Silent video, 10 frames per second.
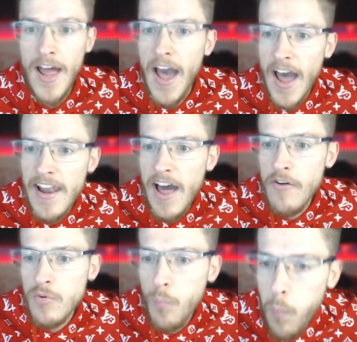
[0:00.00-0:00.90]
And now
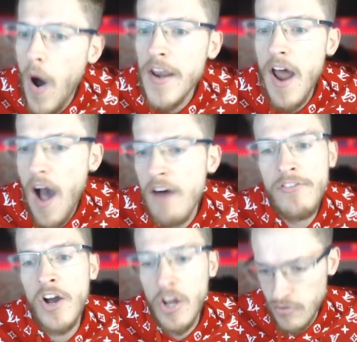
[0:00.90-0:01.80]
there is one
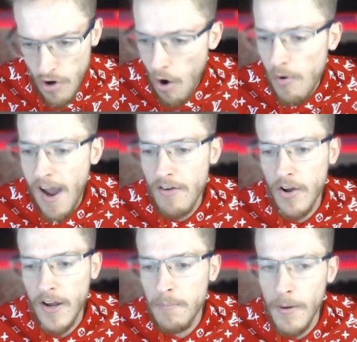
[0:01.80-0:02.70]
other control character
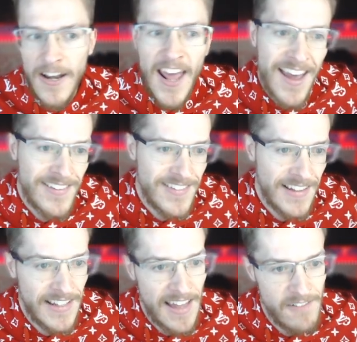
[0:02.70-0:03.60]
I'm going to put in S,
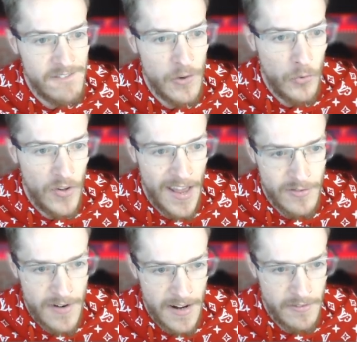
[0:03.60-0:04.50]
and then that fills the S rank for